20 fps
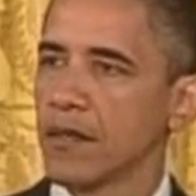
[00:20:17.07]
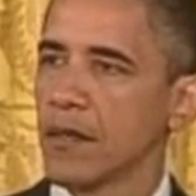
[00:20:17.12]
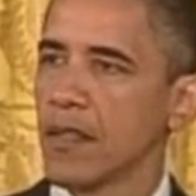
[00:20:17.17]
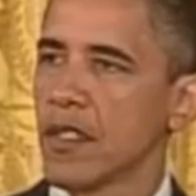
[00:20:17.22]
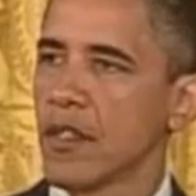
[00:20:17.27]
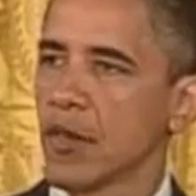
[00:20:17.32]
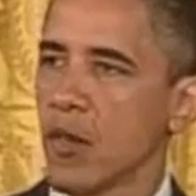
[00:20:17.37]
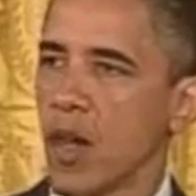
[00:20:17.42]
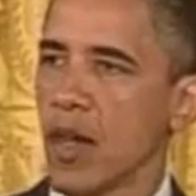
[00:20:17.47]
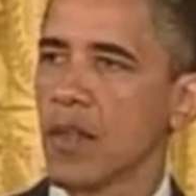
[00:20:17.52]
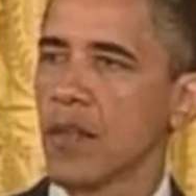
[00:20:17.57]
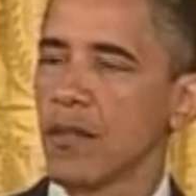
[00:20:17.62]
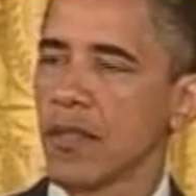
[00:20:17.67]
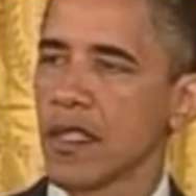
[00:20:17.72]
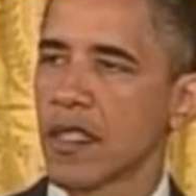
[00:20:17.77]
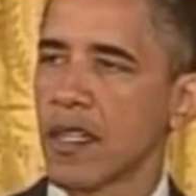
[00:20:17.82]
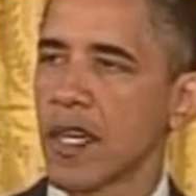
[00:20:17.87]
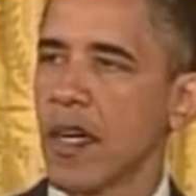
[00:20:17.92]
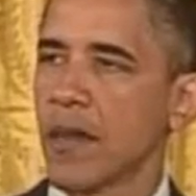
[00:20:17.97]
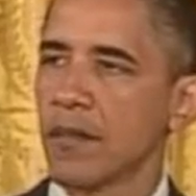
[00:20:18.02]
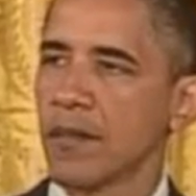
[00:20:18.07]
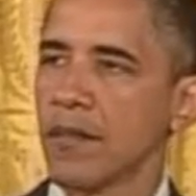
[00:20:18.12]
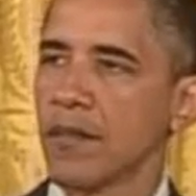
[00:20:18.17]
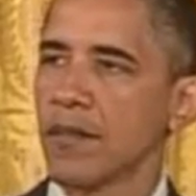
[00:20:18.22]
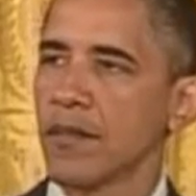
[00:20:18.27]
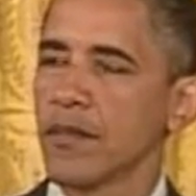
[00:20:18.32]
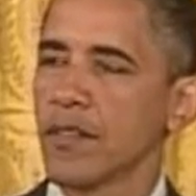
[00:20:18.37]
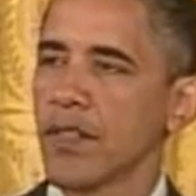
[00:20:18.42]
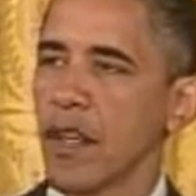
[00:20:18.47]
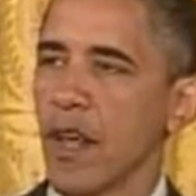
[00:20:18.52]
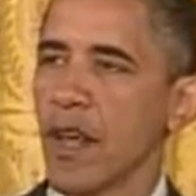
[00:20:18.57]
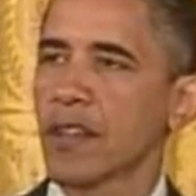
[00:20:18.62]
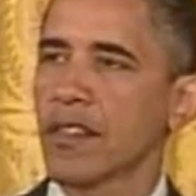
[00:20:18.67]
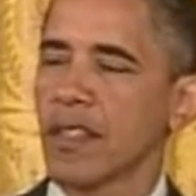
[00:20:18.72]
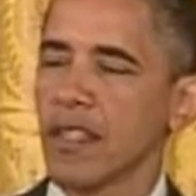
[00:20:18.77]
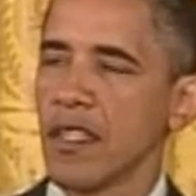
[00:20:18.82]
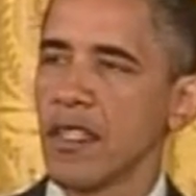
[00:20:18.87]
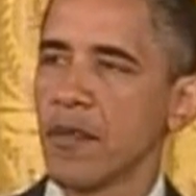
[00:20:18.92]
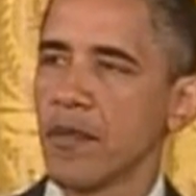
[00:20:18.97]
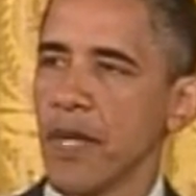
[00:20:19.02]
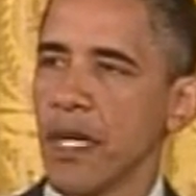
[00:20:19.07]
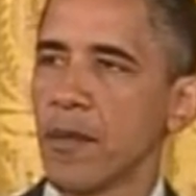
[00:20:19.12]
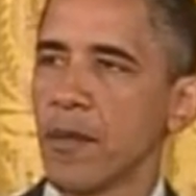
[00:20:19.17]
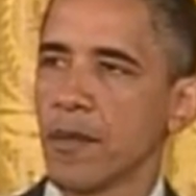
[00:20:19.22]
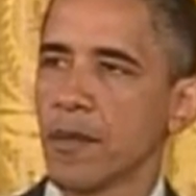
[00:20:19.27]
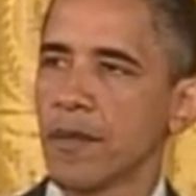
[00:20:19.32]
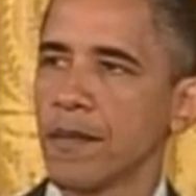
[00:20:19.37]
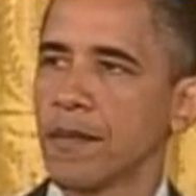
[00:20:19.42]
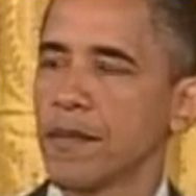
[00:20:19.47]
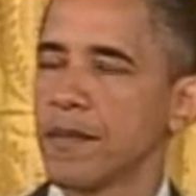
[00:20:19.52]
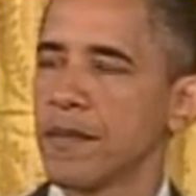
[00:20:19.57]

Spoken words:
is welcome to come talk to these people